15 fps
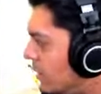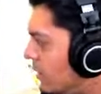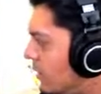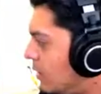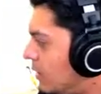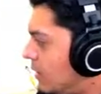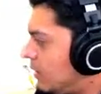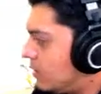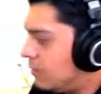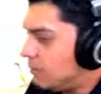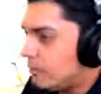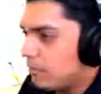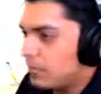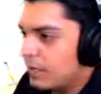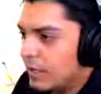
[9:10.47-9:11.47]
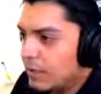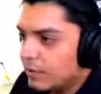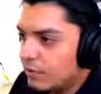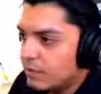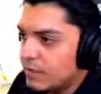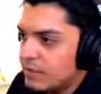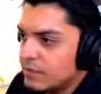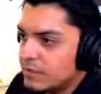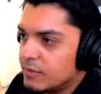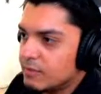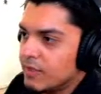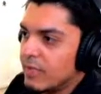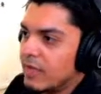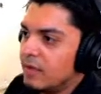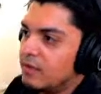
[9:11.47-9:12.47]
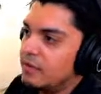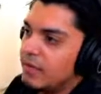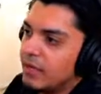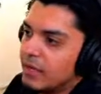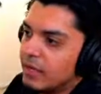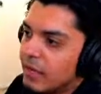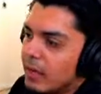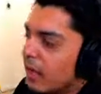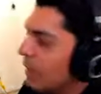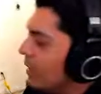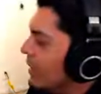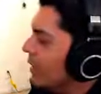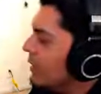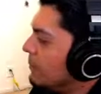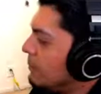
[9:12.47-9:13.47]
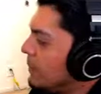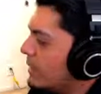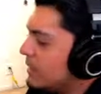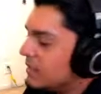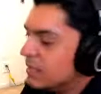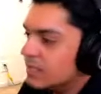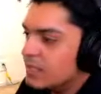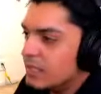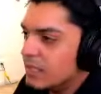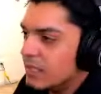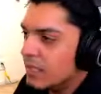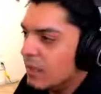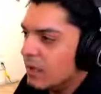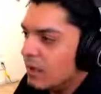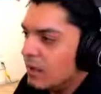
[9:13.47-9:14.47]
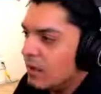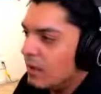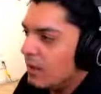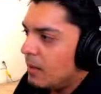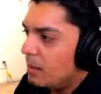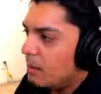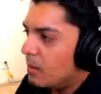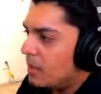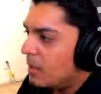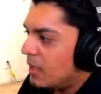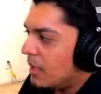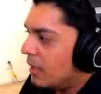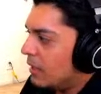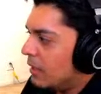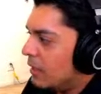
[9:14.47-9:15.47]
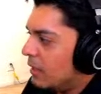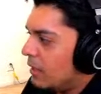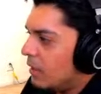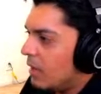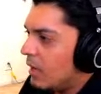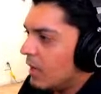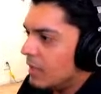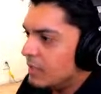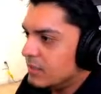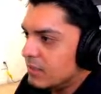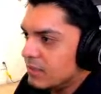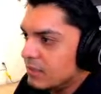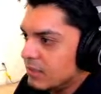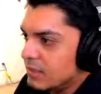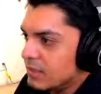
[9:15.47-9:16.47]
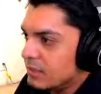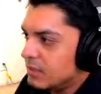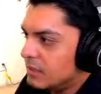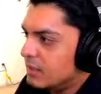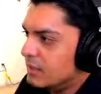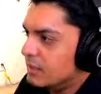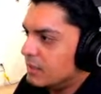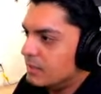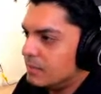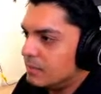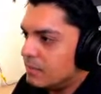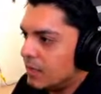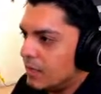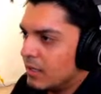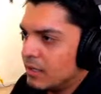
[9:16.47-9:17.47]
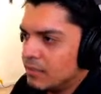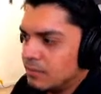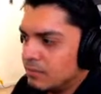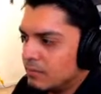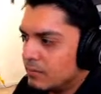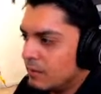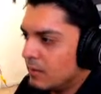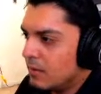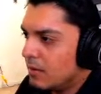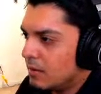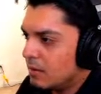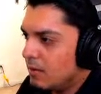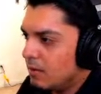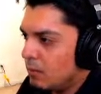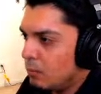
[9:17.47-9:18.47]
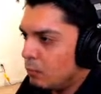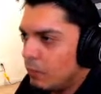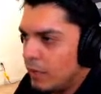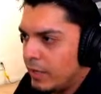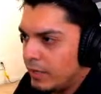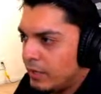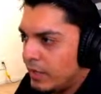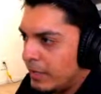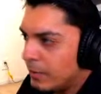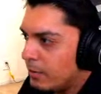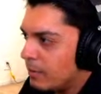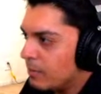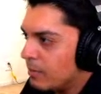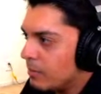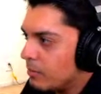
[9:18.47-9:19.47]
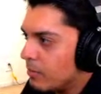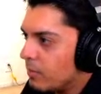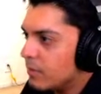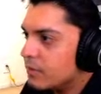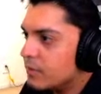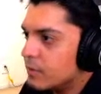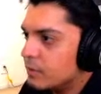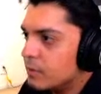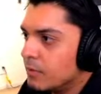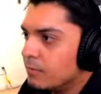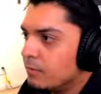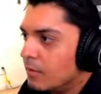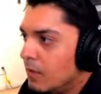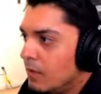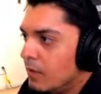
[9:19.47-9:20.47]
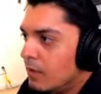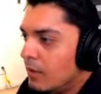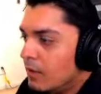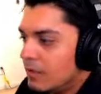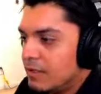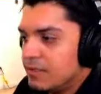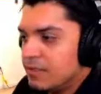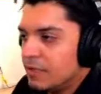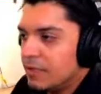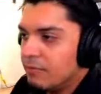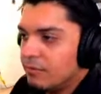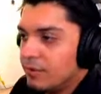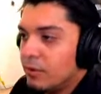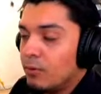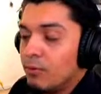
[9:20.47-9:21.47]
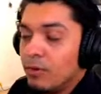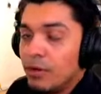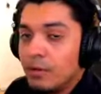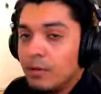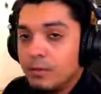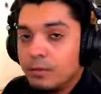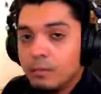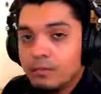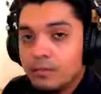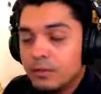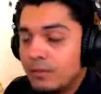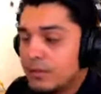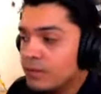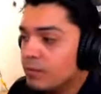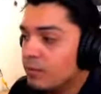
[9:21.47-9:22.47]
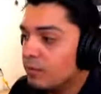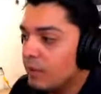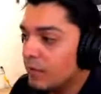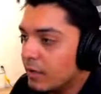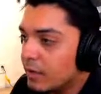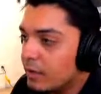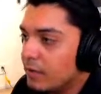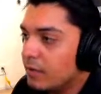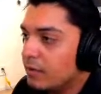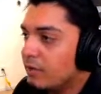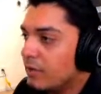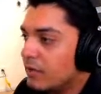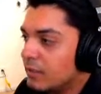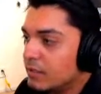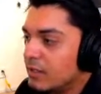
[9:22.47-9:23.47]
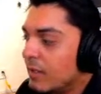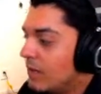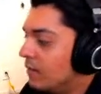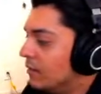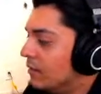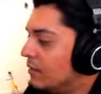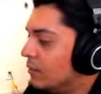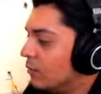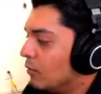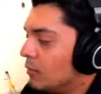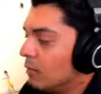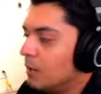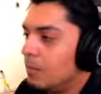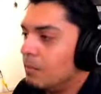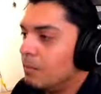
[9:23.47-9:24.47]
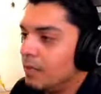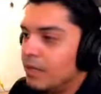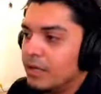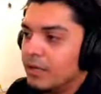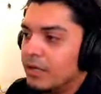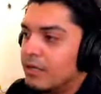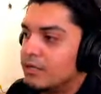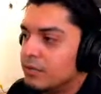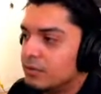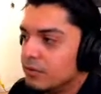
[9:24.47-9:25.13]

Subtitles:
And then for later features, we have AI and PC playing ideas. This is again way later on in the project, but let's say if we don't want to do this over the internet, we could just have this robot play against